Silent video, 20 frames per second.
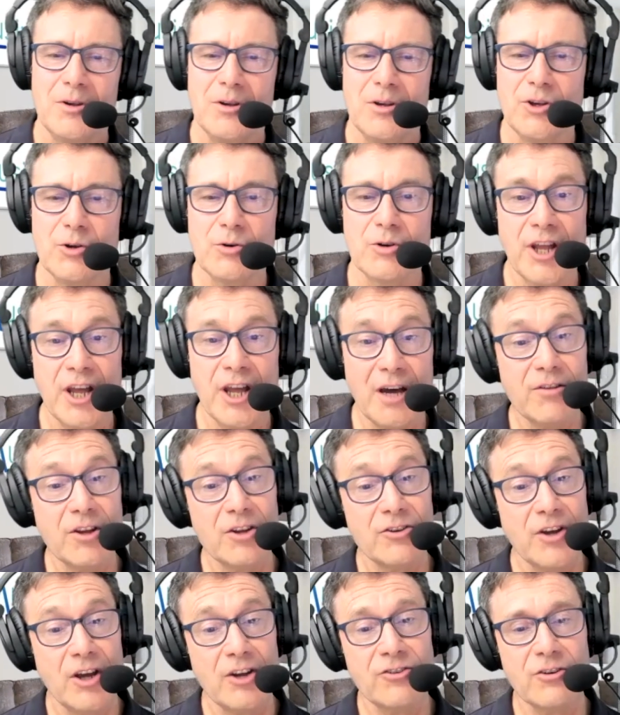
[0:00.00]
You can have the
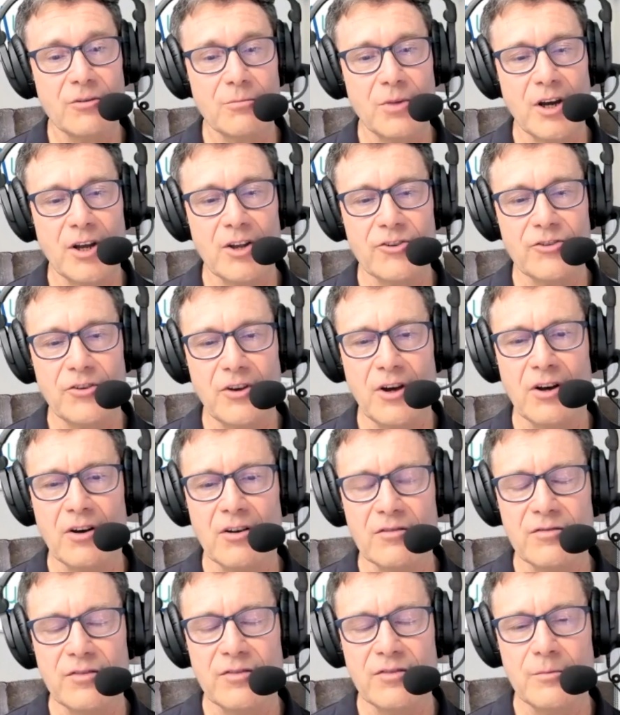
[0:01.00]
intention by
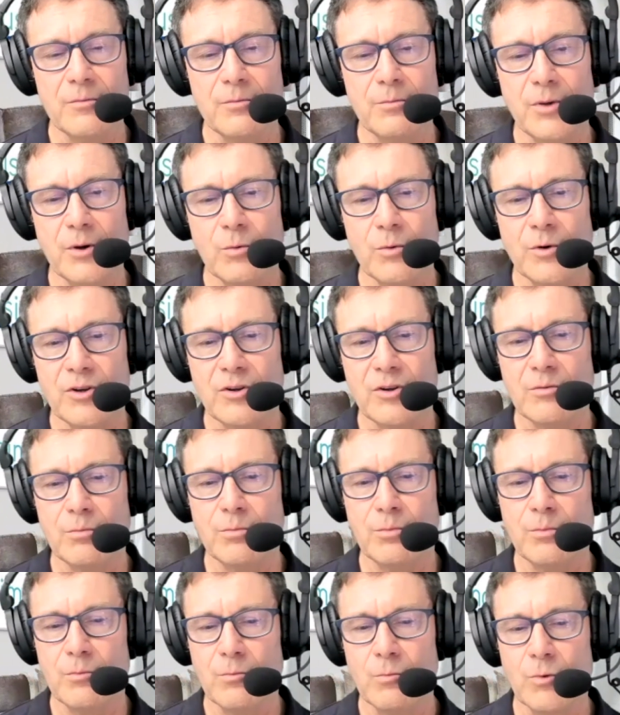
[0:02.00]
itself, but
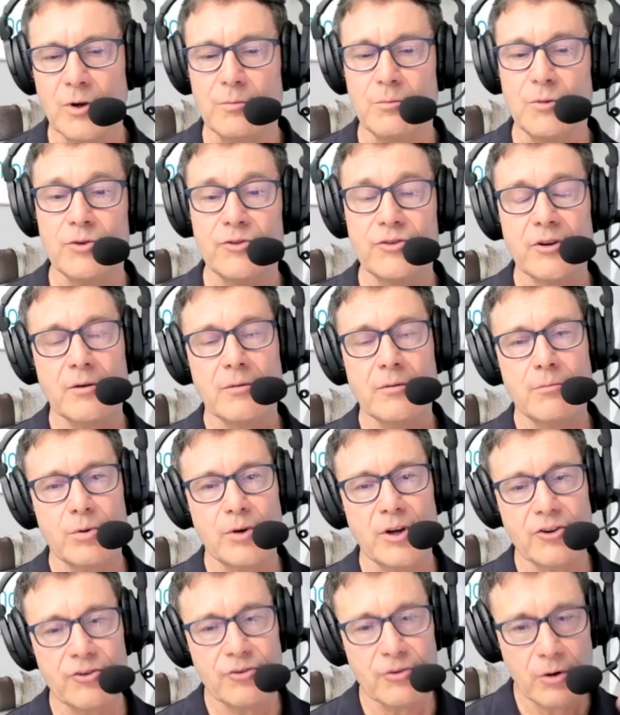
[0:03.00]
when music
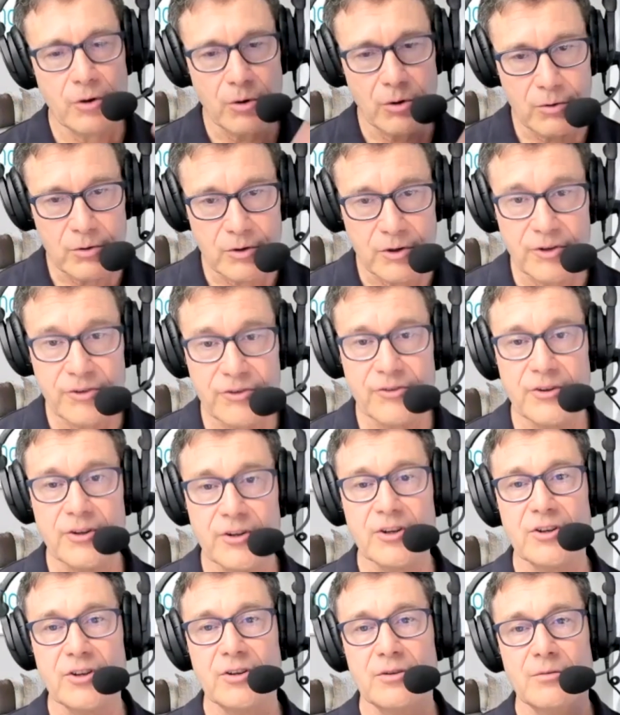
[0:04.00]
brings your
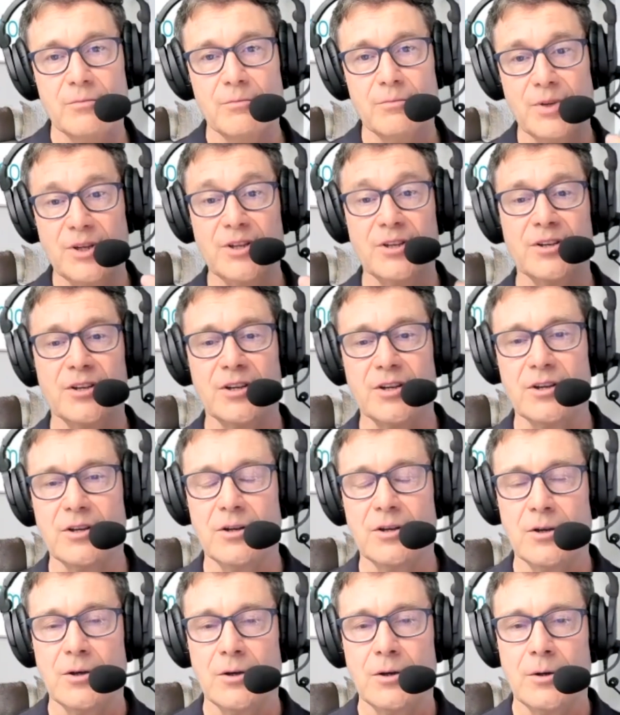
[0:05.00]
holistic being
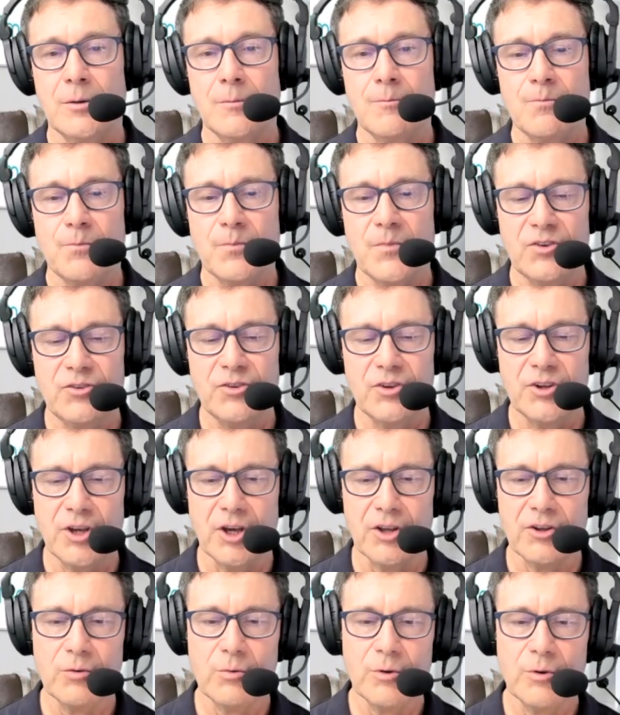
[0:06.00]

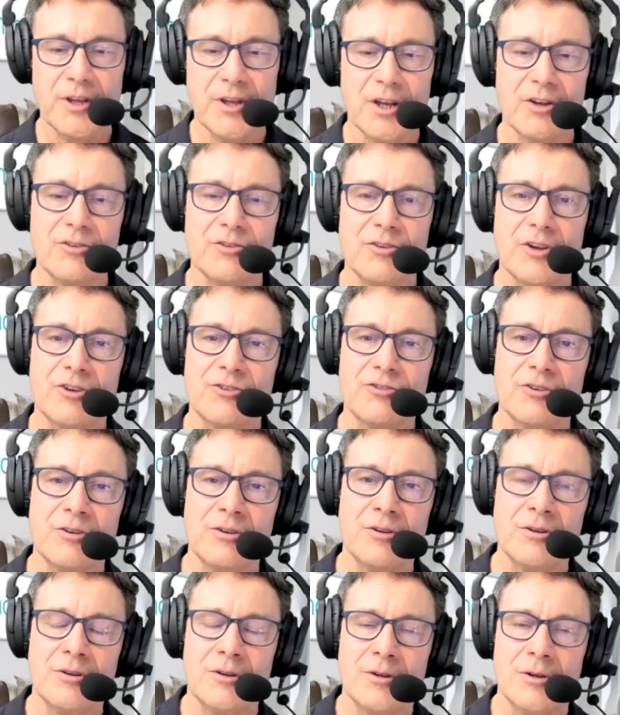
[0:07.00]
together with that
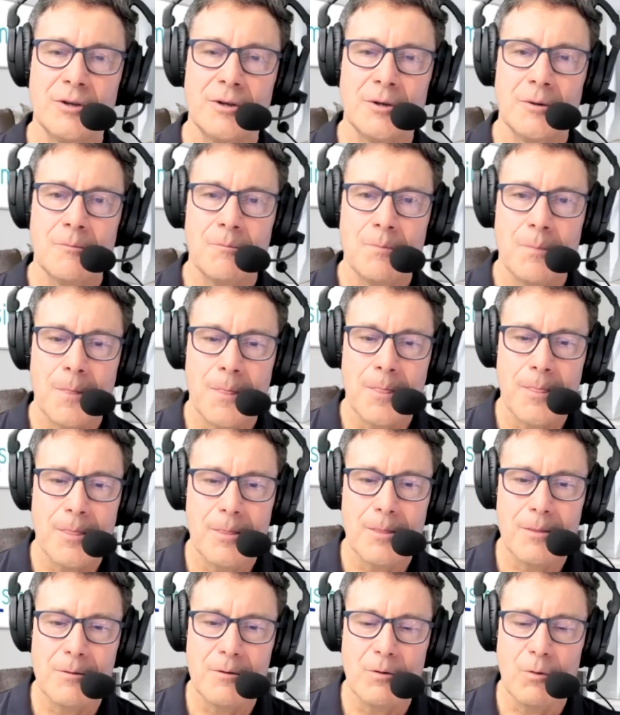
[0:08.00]
intention,
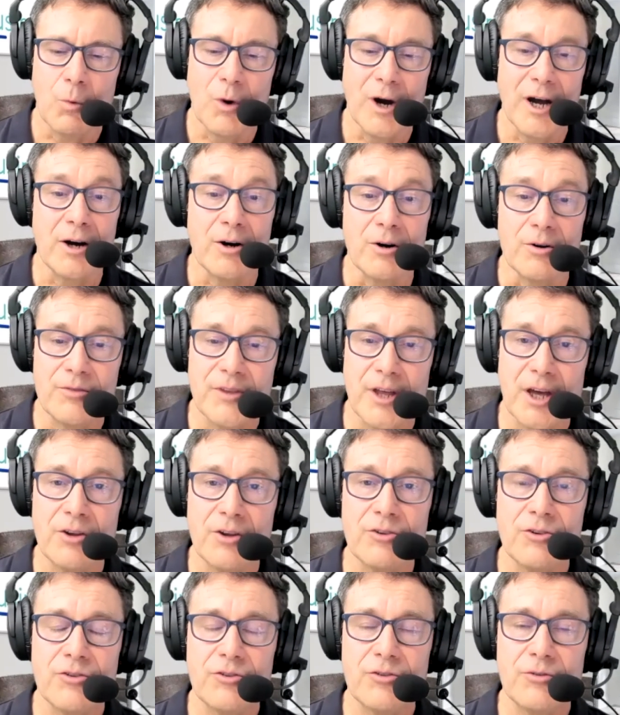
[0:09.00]
wow, that
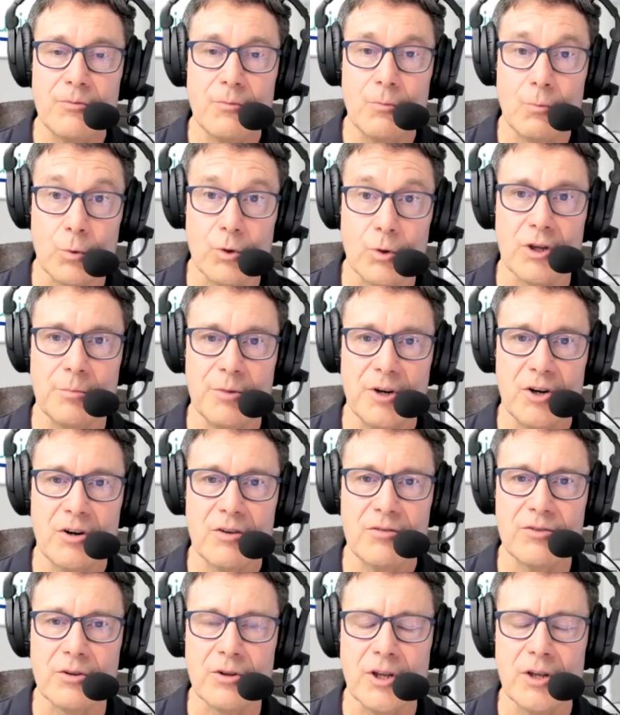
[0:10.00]
is really
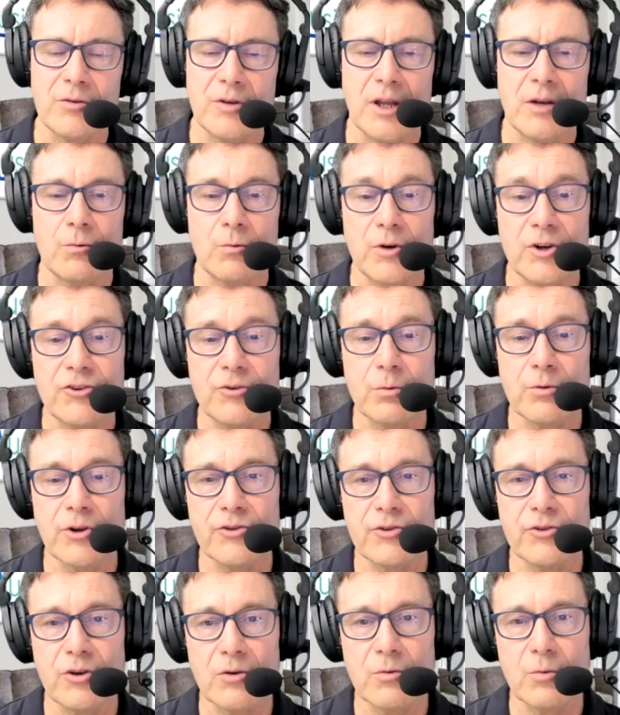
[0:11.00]
powerful. And ritual
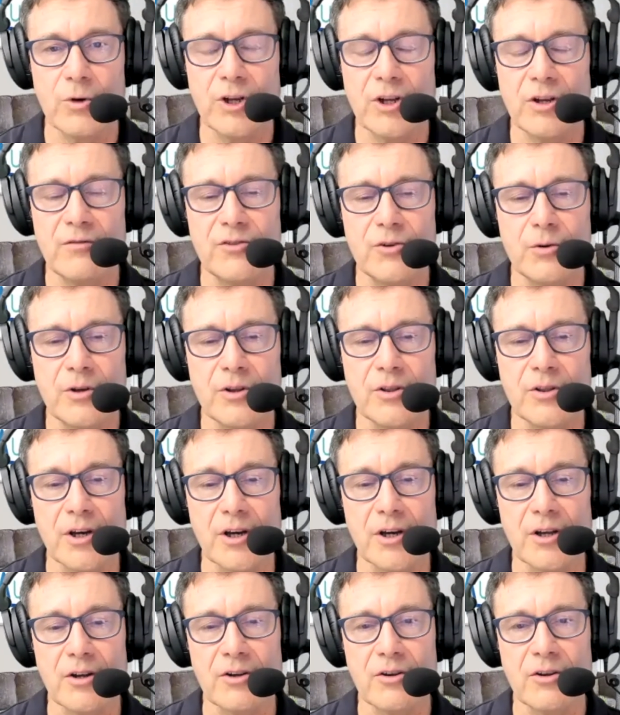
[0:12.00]
is a good way of doing
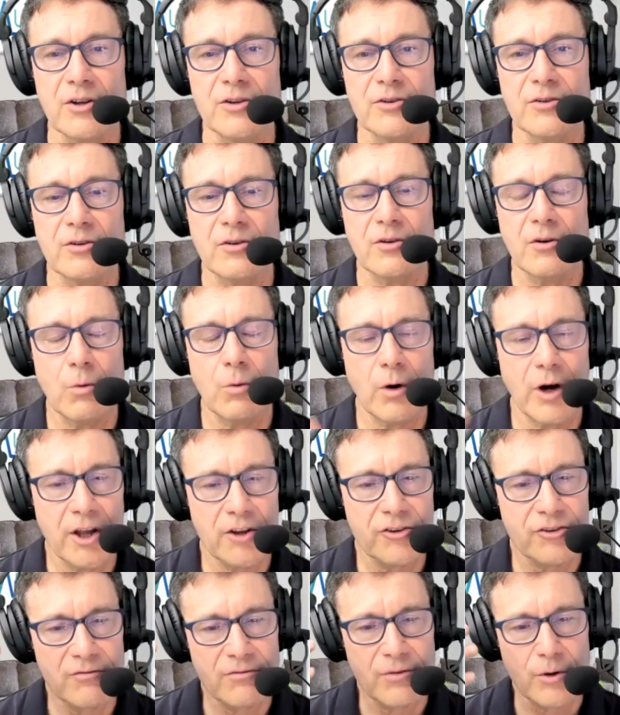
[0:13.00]
that. It
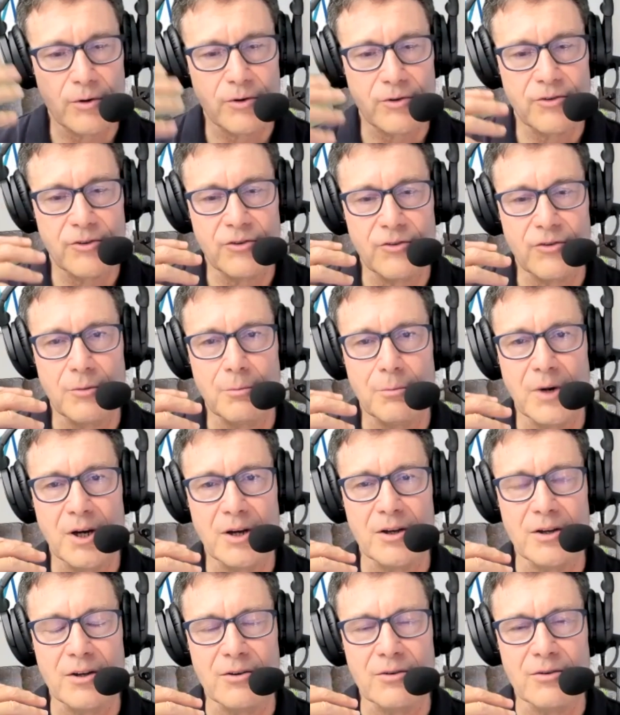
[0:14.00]
quiets and focuses the
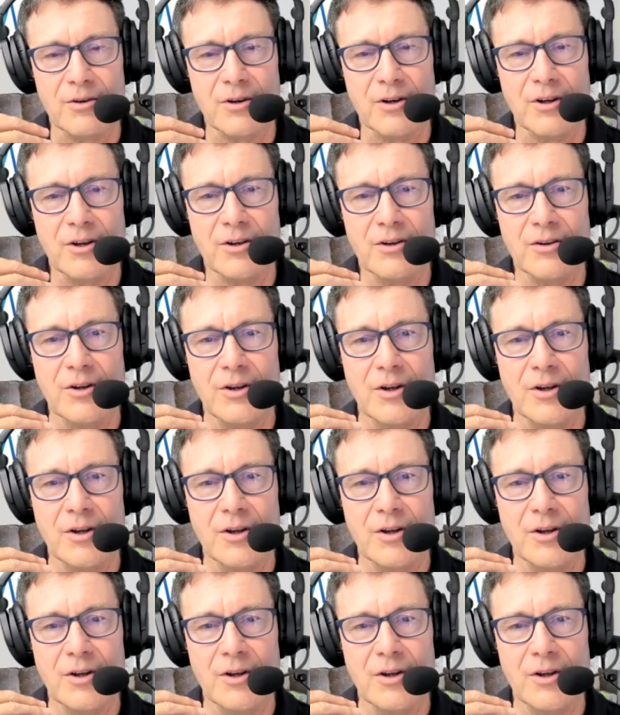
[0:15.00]
mind, right?